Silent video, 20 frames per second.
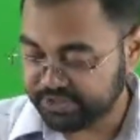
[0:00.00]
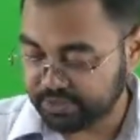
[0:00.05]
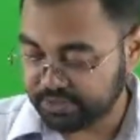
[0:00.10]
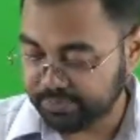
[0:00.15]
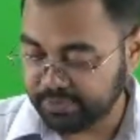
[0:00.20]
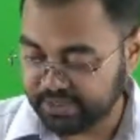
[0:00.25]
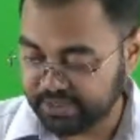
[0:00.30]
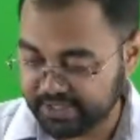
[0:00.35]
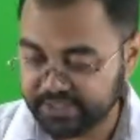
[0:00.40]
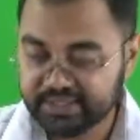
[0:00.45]

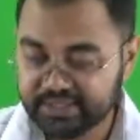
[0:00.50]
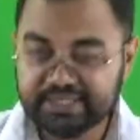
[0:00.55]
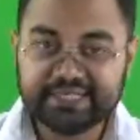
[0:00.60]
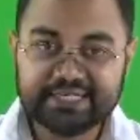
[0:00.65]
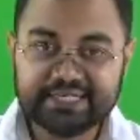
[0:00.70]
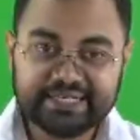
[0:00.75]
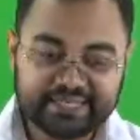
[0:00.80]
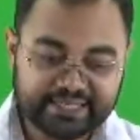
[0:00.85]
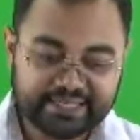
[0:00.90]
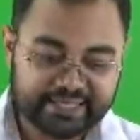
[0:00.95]
blood
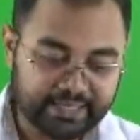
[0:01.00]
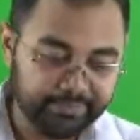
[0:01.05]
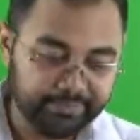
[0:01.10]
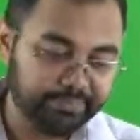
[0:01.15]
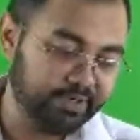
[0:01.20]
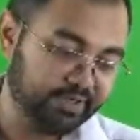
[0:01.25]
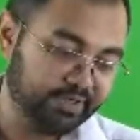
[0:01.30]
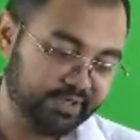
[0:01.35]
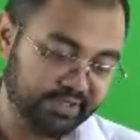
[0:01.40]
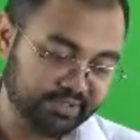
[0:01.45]

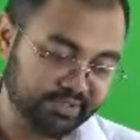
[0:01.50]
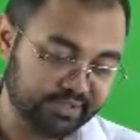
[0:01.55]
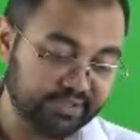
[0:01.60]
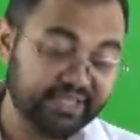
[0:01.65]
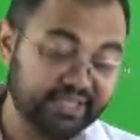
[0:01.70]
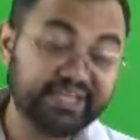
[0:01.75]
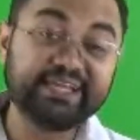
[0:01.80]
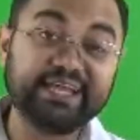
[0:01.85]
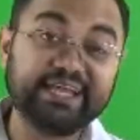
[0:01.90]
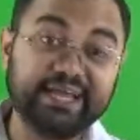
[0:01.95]
capillaries.
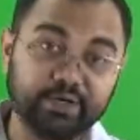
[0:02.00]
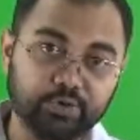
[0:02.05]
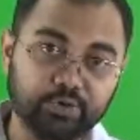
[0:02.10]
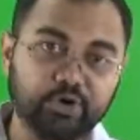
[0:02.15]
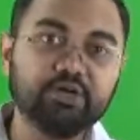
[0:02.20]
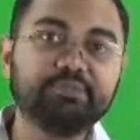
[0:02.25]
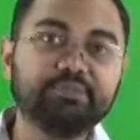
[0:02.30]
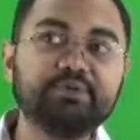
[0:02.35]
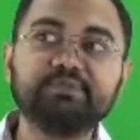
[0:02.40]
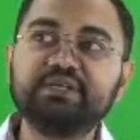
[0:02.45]
They
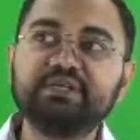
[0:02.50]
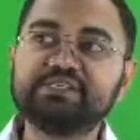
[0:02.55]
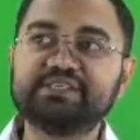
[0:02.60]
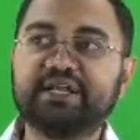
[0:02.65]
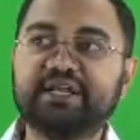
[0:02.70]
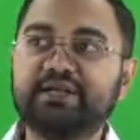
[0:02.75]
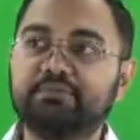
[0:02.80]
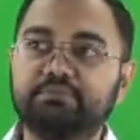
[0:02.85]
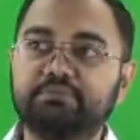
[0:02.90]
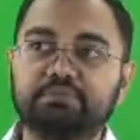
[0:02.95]
cannot be means
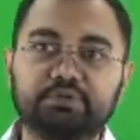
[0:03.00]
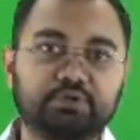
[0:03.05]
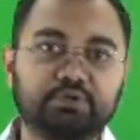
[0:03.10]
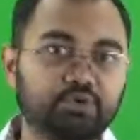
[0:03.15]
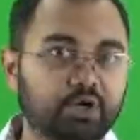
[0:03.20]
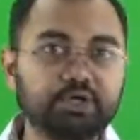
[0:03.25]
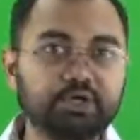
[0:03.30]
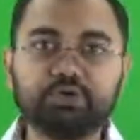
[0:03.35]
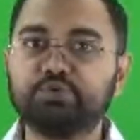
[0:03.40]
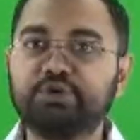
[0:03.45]
that
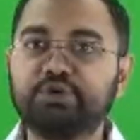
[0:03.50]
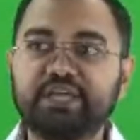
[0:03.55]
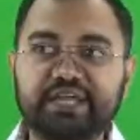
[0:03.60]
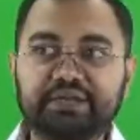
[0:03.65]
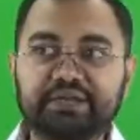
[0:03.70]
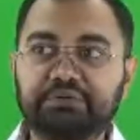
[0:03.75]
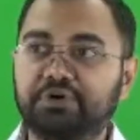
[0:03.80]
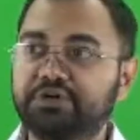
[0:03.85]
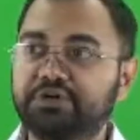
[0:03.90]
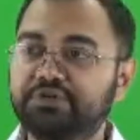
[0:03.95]
not
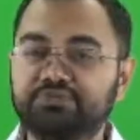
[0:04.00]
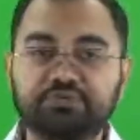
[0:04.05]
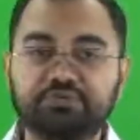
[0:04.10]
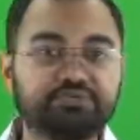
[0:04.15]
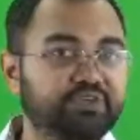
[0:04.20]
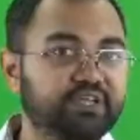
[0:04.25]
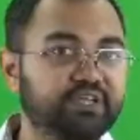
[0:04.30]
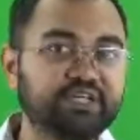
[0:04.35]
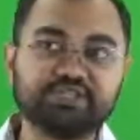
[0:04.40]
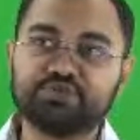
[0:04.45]
today, not in
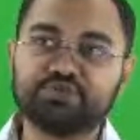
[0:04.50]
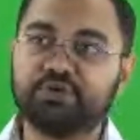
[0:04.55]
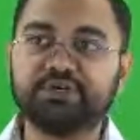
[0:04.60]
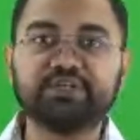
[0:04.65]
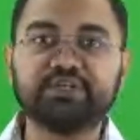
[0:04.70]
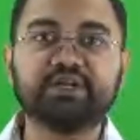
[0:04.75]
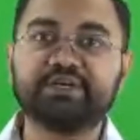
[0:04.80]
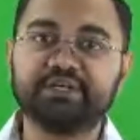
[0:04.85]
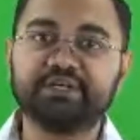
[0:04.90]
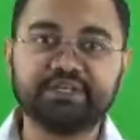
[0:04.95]
50 years, not
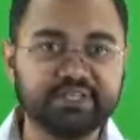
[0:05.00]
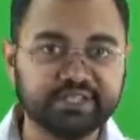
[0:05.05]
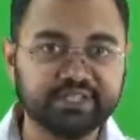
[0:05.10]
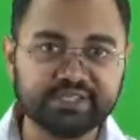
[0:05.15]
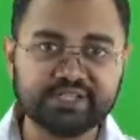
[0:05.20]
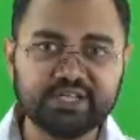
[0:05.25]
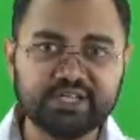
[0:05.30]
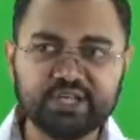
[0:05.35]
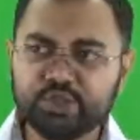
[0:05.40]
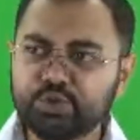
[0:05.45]
in 100
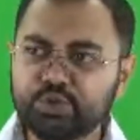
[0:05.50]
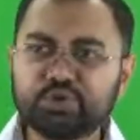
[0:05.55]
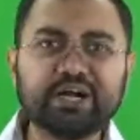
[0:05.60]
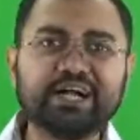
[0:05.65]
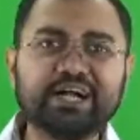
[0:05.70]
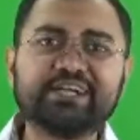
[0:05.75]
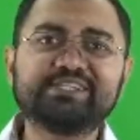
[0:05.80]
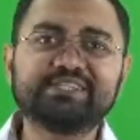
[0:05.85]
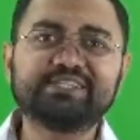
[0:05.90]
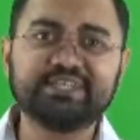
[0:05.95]
years. You
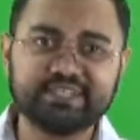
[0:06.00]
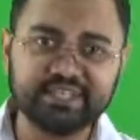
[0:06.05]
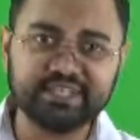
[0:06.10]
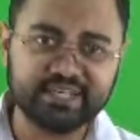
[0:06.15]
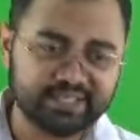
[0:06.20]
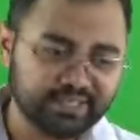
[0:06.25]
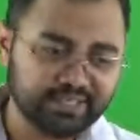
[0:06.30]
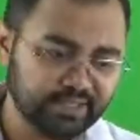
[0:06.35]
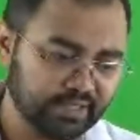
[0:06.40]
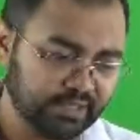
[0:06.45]
can't say
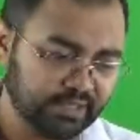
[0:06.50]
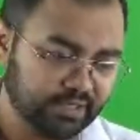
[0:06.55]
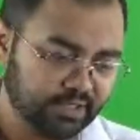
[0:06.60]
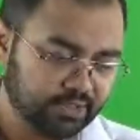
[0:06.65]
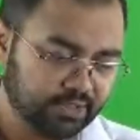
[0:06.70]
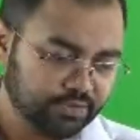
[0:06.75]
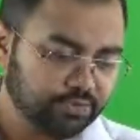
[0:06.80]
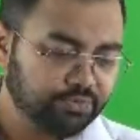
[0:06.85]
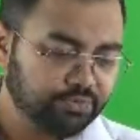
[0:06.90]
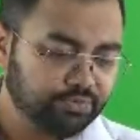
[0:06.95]
that.
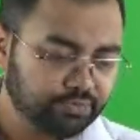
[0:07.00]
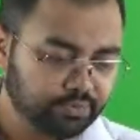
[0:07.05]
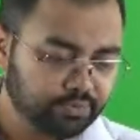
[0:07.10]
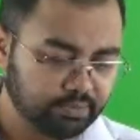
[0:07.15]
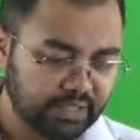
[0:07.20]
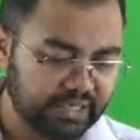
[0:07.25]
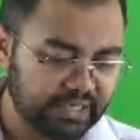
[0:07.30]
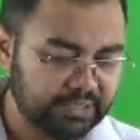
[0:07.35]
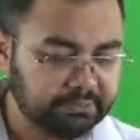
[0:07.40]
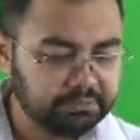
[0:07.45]
So
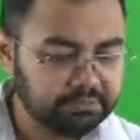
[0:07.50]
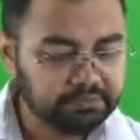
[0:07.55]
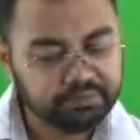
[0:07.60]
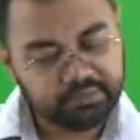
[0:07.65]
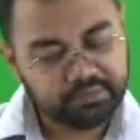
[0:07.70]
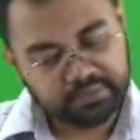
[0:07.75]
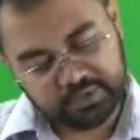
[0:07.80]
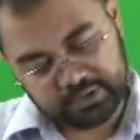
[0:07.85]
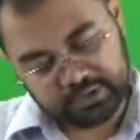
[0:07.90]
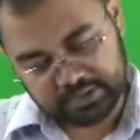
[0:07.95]

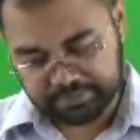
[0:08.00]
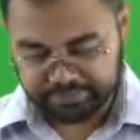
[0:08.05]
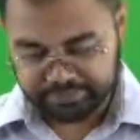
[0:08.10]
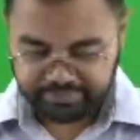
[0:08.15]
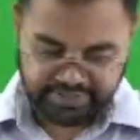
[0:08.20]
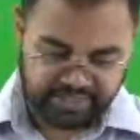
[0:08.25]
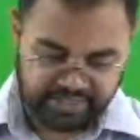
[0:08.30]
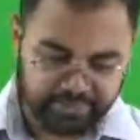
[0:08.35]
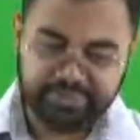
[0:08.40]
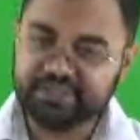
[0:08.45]

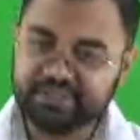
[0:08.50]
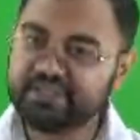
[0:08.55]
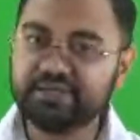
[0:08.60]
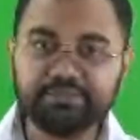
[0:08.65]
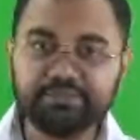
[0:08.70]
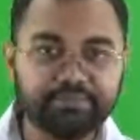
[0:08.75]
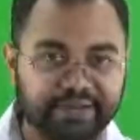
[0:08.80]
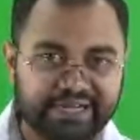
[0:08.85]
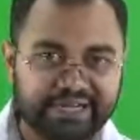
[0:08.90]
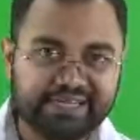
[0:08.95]
maybe
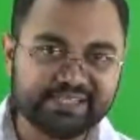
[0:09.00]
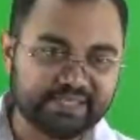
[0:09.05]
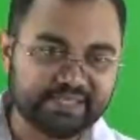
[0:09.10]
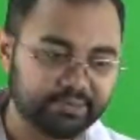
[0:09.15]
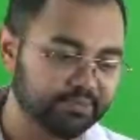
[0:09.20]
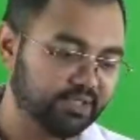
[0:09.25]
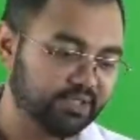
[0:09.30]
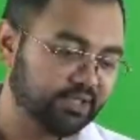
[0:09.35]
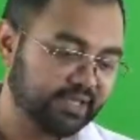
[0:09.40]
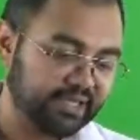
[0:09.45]
they meant
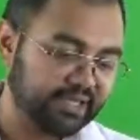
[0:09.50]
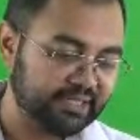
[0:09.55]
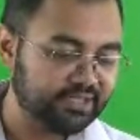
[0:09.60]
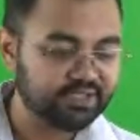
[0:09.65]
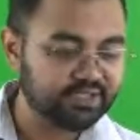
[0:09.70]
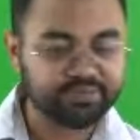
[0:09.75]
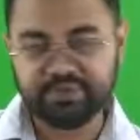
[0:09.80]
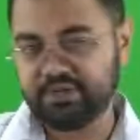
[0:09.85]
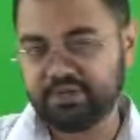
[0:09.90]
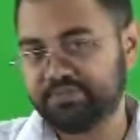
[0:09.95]
something
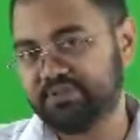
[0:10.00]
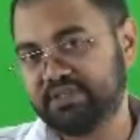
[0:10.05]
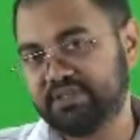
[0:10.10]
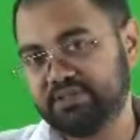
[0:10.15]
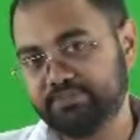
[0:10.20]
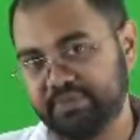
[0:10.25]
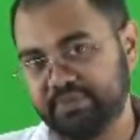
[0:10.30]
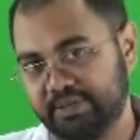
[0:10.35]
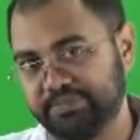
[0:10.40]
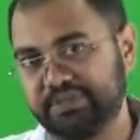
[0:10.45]
else.
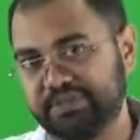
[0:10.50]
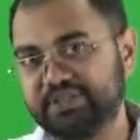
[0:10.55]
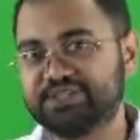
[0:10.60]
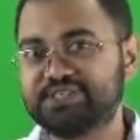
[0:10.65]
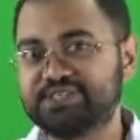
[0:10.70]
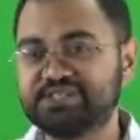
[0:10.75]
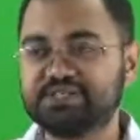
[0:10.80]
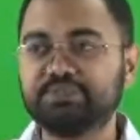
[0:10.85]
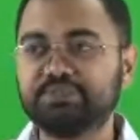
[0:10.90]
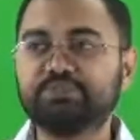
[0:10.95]
Maybe
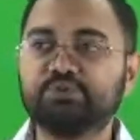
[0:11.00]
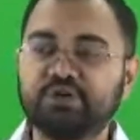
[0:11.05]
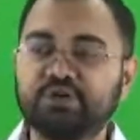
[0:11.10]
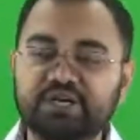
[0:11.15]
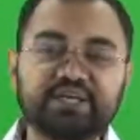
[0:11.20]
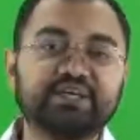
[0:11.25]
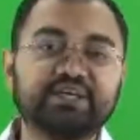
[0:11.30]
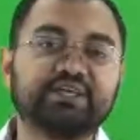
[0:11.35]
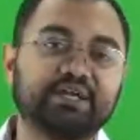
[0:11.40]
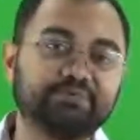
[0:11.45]
this is a
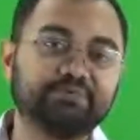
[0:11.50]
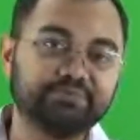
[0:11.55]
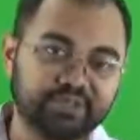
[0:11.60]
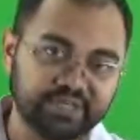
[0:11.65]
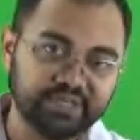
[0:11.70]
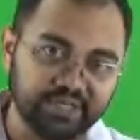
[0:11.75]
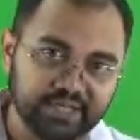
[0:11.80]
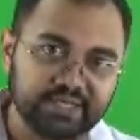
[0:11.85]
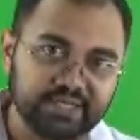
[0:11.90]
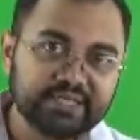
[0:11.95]
poorly
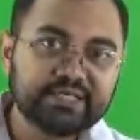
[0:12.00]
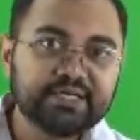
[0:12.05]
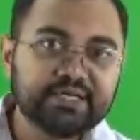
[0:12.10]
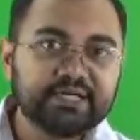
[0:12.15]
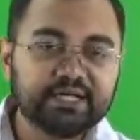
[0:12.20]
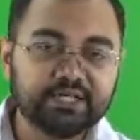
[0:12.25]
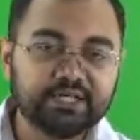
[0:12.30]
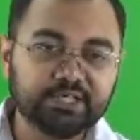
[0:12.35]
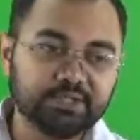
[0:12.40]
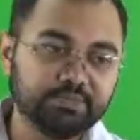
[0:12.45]
crafted
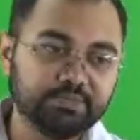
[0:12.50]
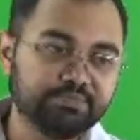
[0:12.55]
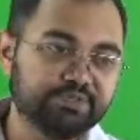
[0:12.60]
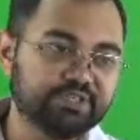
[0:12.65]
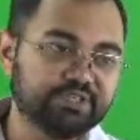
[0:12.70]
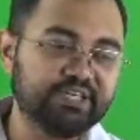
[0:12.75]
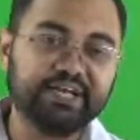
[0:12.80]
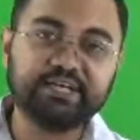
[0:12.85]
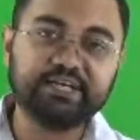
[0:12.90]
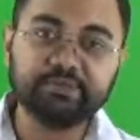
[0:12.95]

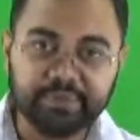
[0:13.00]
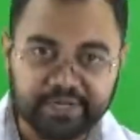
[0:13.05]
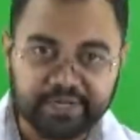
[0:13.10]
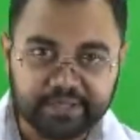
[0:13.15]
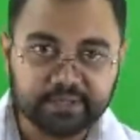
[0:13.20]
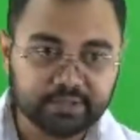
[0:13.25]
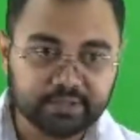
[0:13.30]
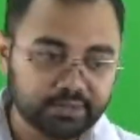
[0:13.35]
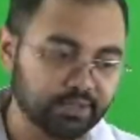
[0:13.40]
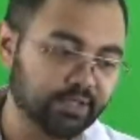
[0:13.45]

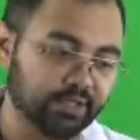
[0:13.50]
statement.